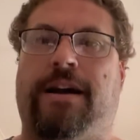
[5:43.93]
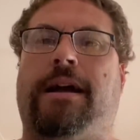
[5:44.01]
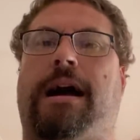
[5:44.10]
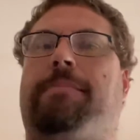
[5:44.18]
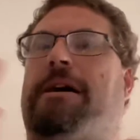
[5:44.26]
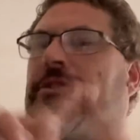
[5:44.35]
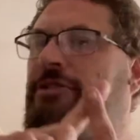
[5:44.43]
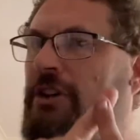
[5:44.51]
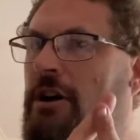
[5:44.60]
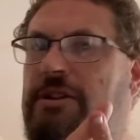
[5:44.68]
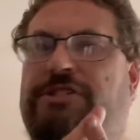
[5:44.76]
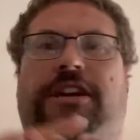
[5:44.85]
about the
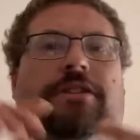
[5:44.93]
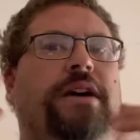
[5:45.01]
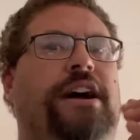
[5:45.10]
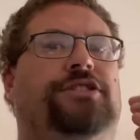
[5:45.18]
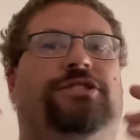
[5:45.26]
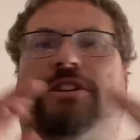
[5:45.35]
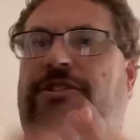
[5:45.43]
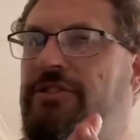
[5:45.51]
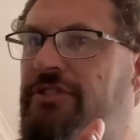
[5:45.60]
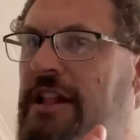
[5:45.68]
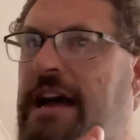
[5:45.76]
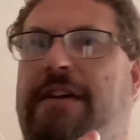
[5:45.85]
stolen generation and the
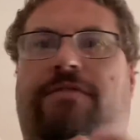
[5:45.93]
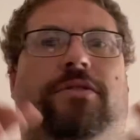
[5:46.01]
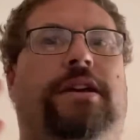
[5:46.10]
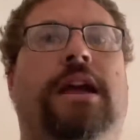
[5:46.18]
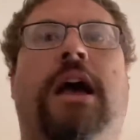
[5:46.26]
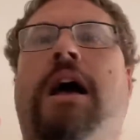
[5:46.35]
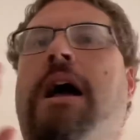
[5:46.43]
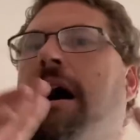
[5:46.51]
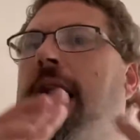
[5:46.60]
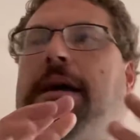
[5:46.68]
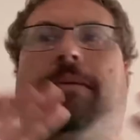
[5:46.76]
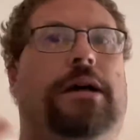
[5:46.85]
slavery
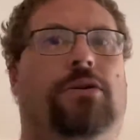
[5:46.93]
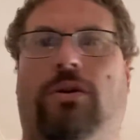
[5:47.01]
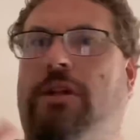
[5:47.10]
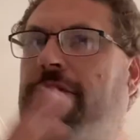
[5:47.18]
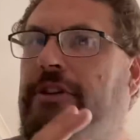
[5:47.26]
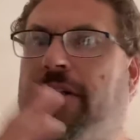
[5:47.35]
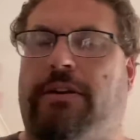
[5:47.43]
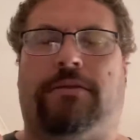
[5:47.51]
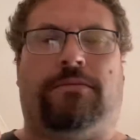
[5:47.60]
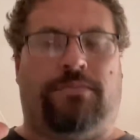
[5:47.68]
and all those other